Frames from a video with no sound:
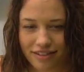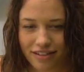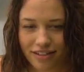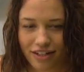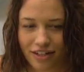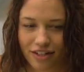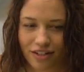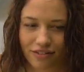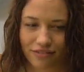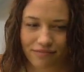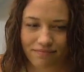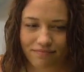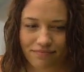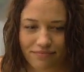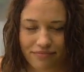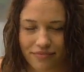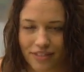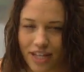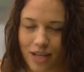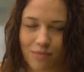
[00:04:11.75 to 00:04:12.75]
you know,
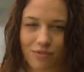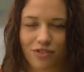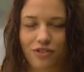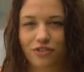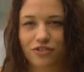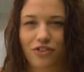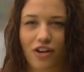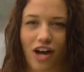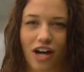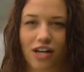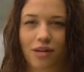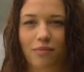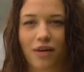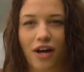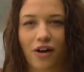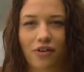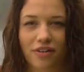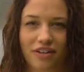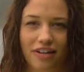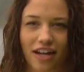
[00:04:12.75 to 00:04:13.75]
hipsters talk
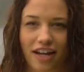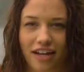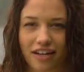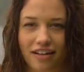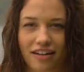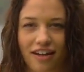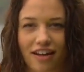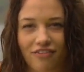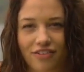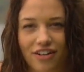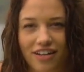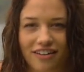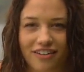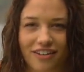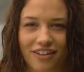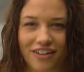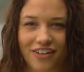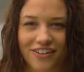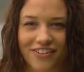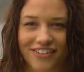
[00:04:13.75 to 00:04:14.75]
about and never get
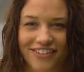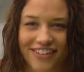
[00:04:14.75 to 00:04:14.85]
to do.